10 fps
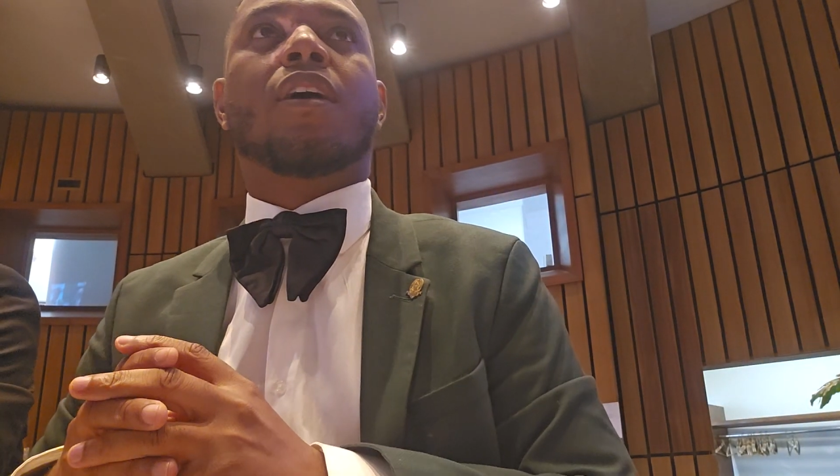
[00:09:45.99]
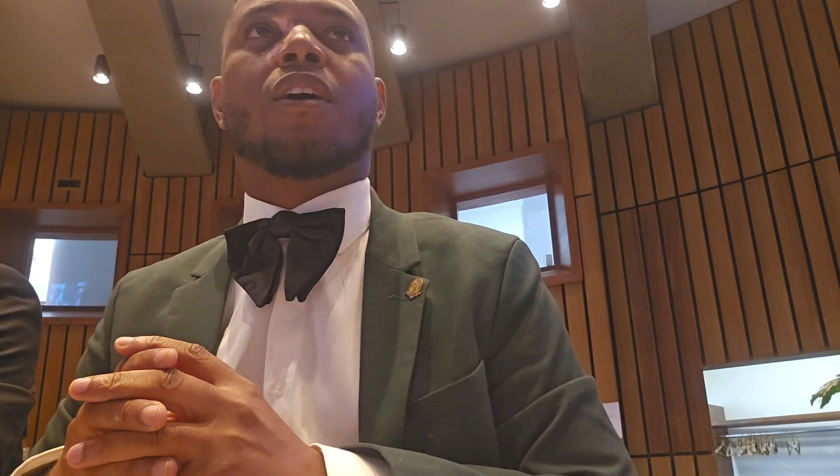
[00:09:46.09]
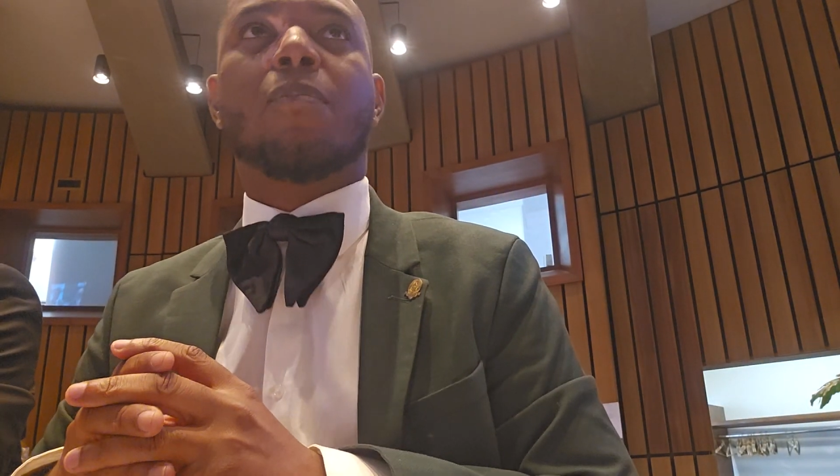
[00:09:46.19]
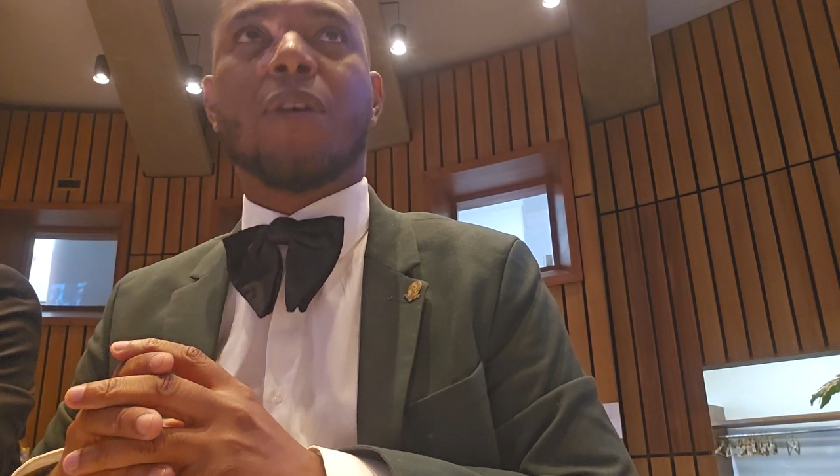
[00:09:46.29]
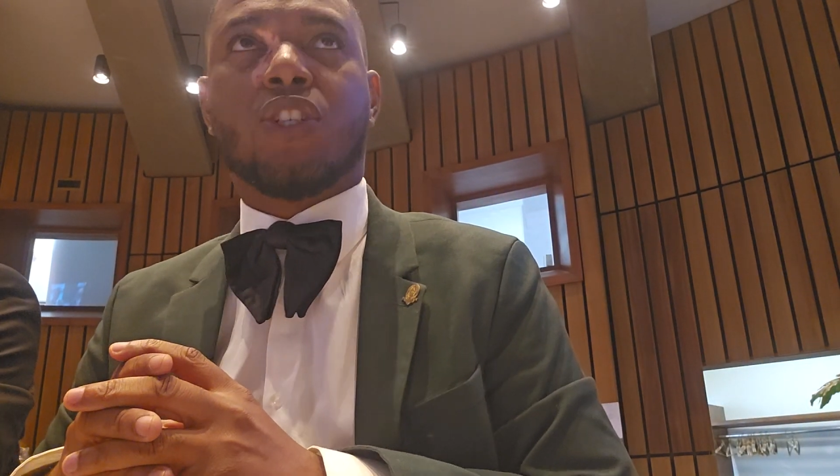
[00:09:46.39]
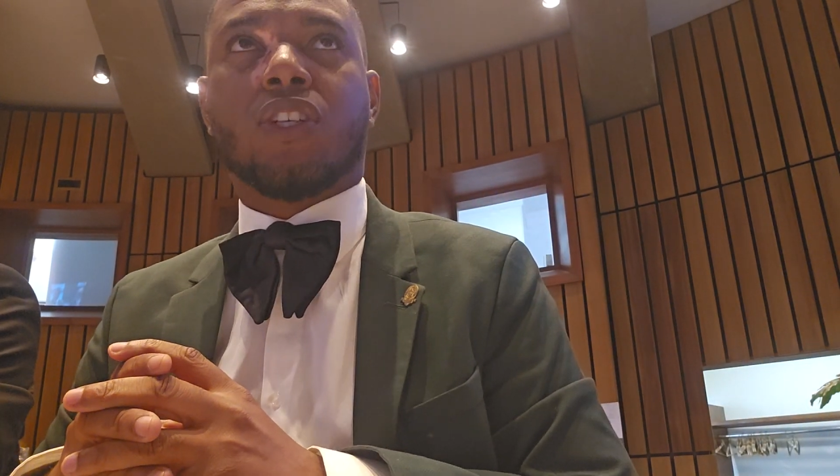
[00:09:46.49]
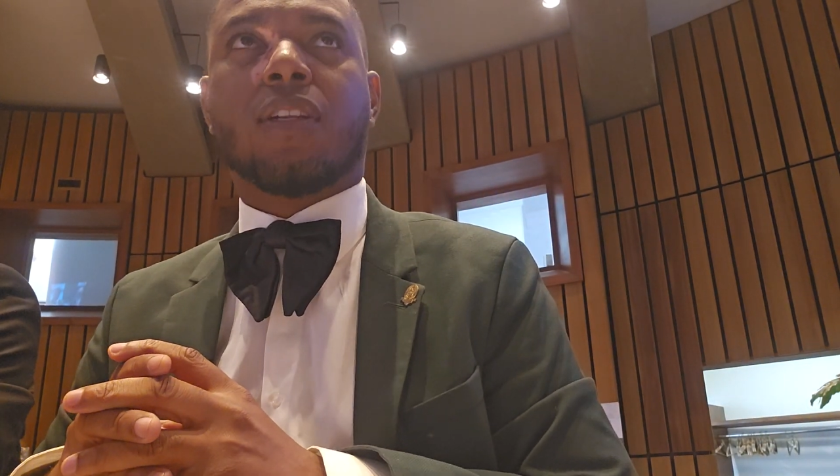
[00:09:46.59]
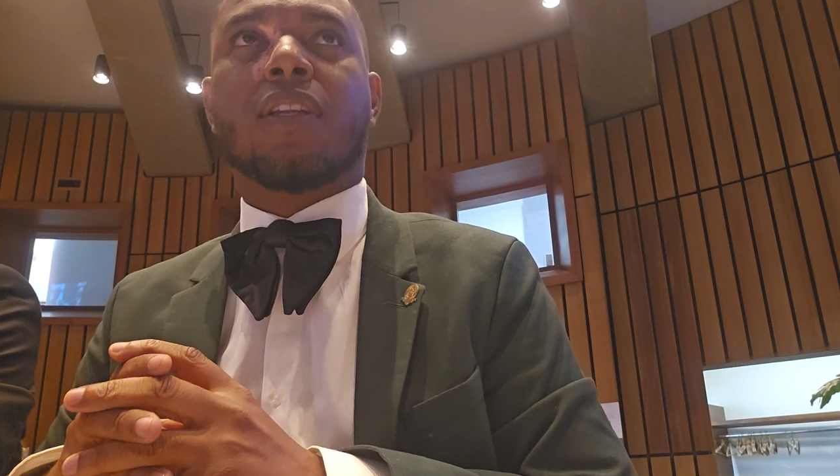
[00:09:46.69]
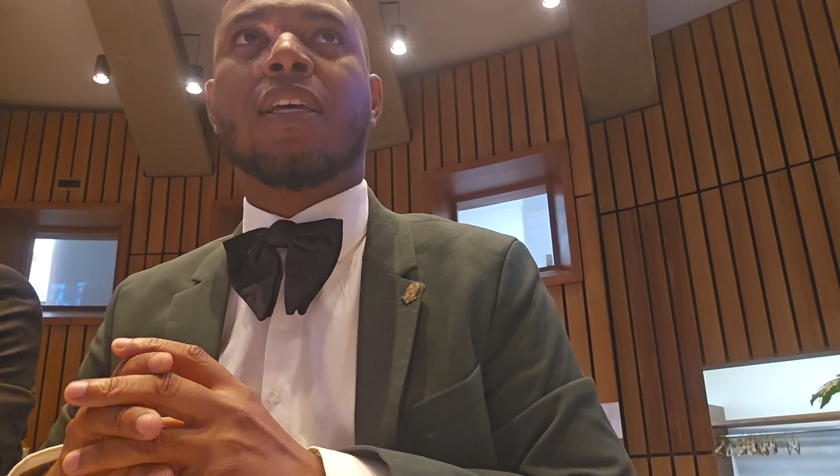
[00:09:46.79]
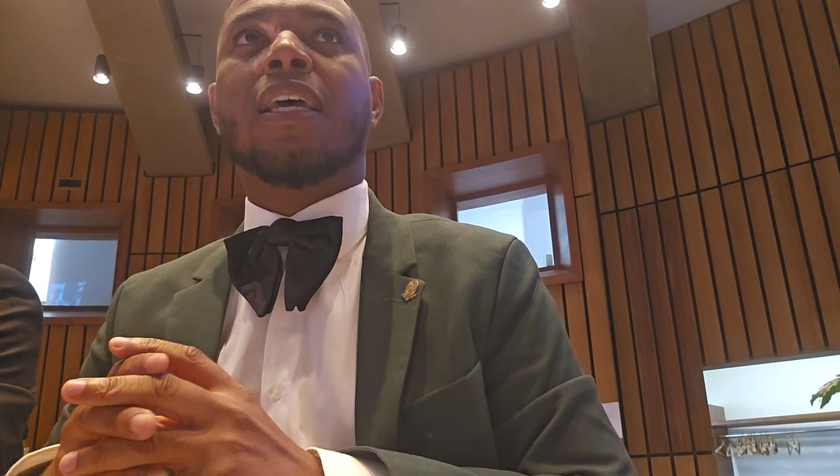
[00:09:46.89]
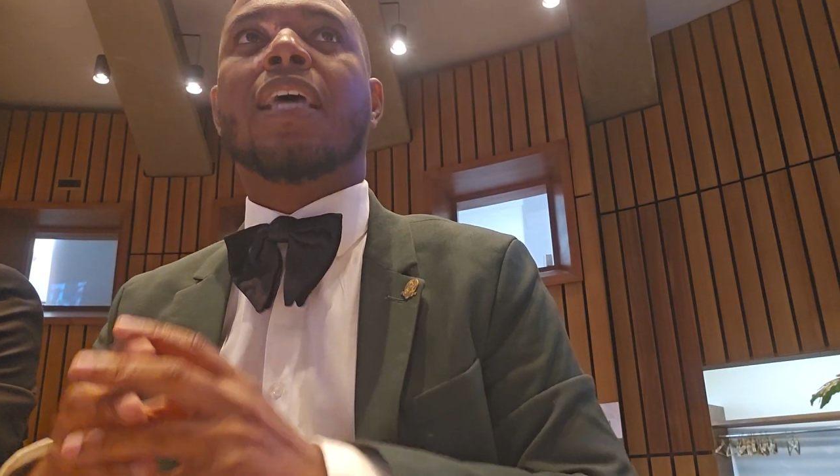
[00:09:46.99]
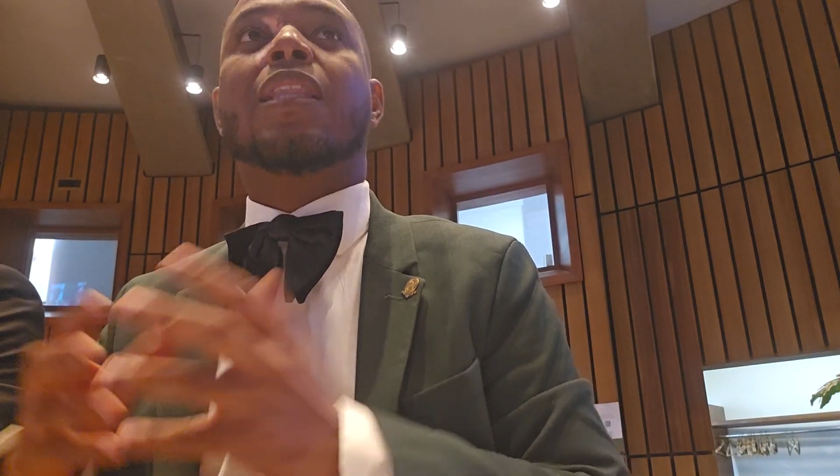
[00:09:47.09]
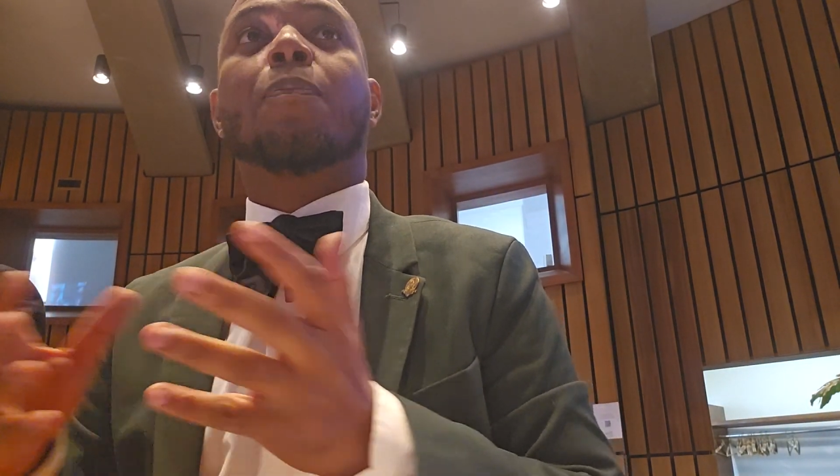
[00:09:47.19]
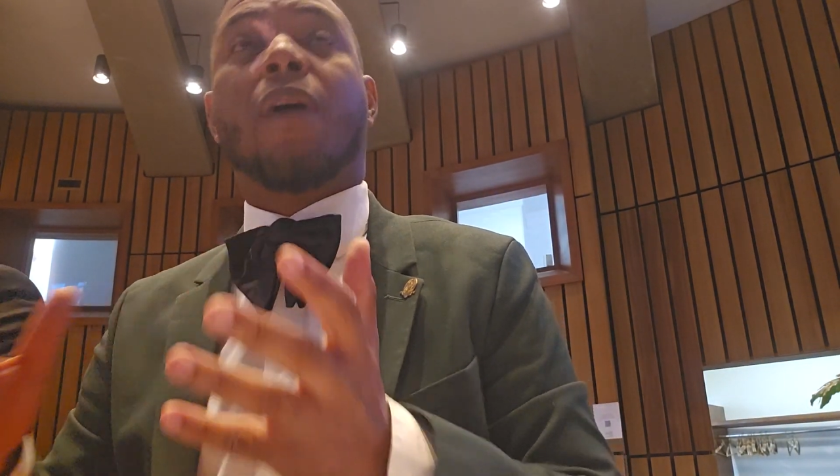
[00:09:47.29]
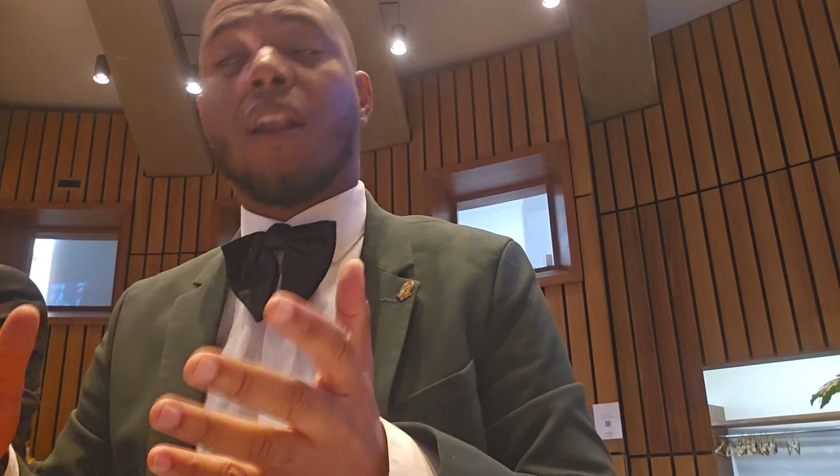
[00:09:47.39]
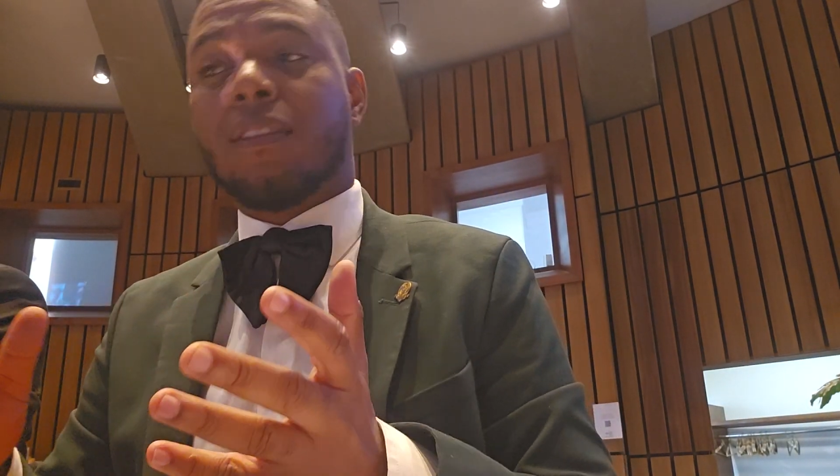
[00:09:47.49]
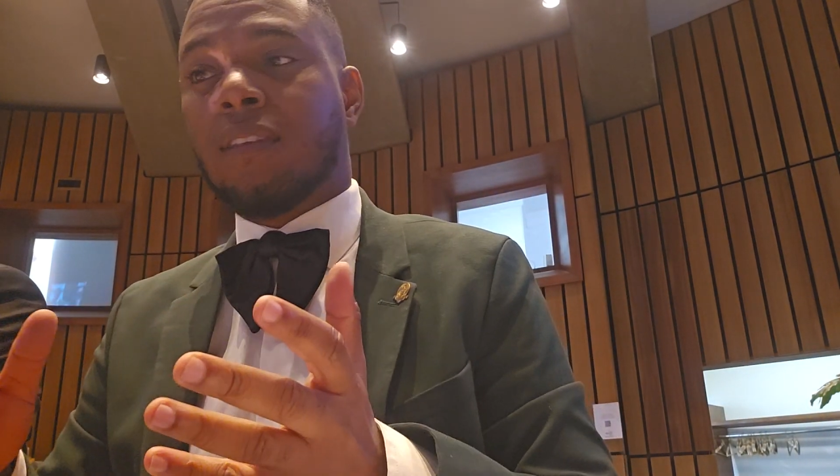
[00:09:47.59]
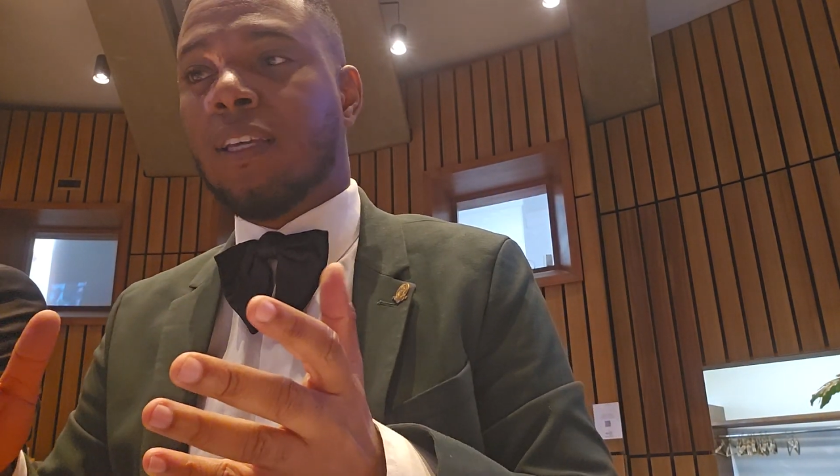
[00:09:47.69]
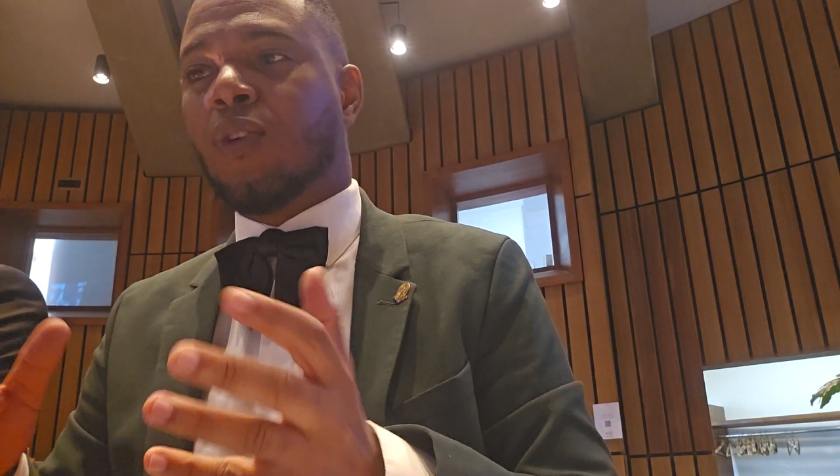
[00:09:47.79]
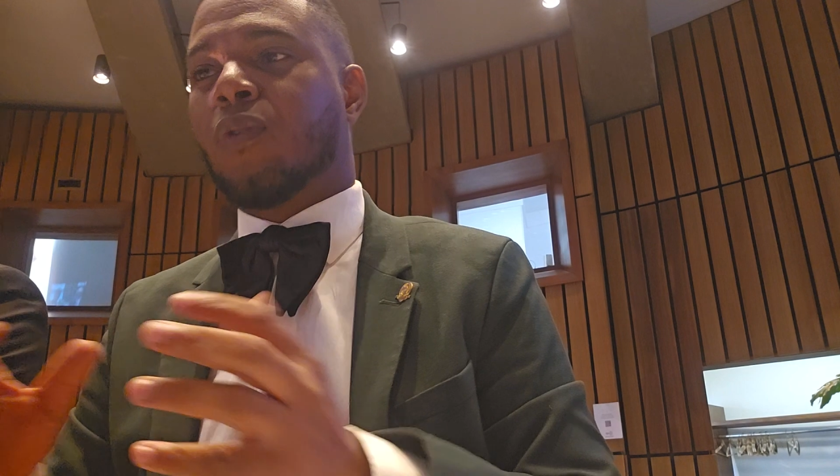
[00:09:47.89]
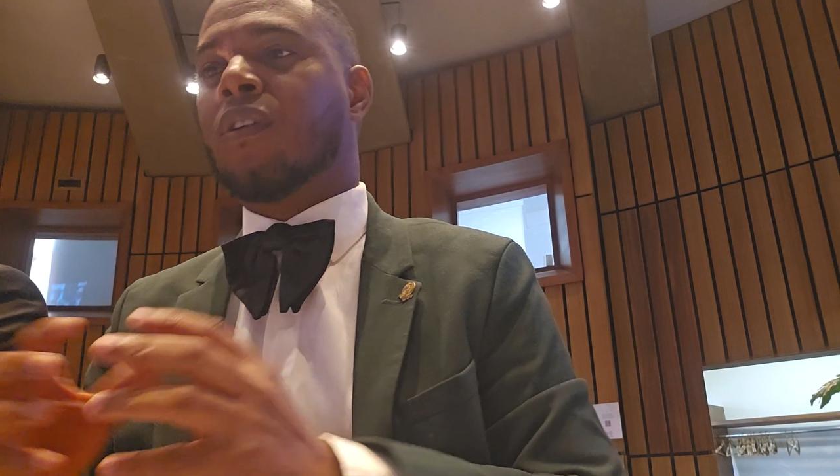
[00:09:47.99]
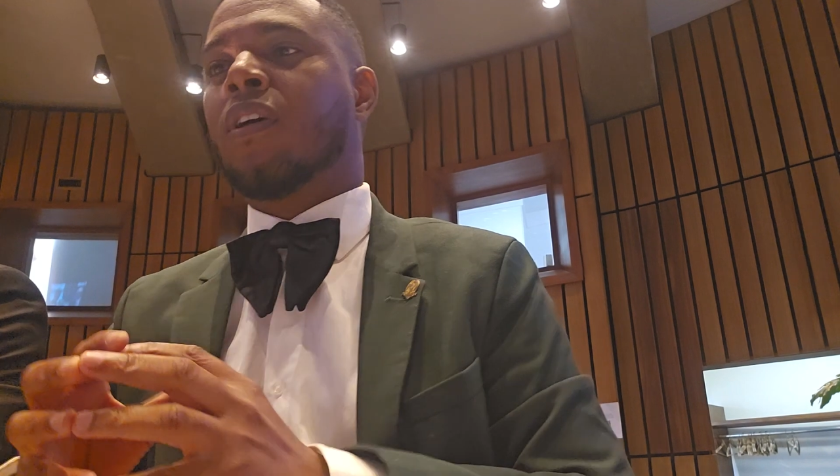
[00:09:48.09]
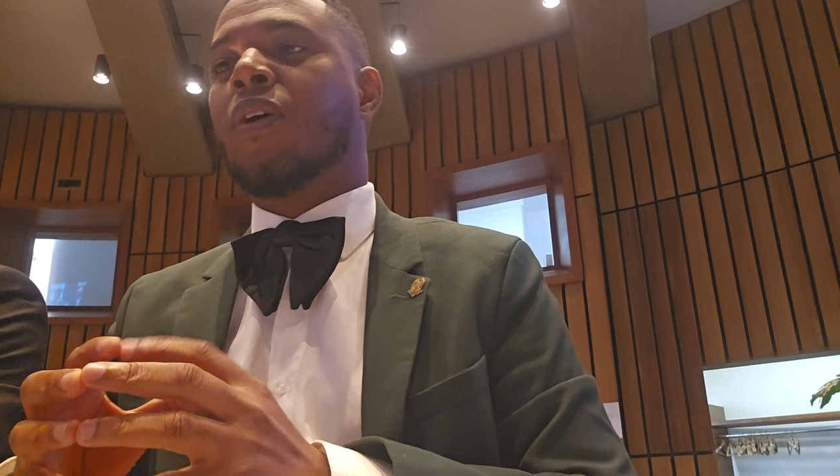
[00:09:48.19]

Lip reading: commission in the Parliamentary,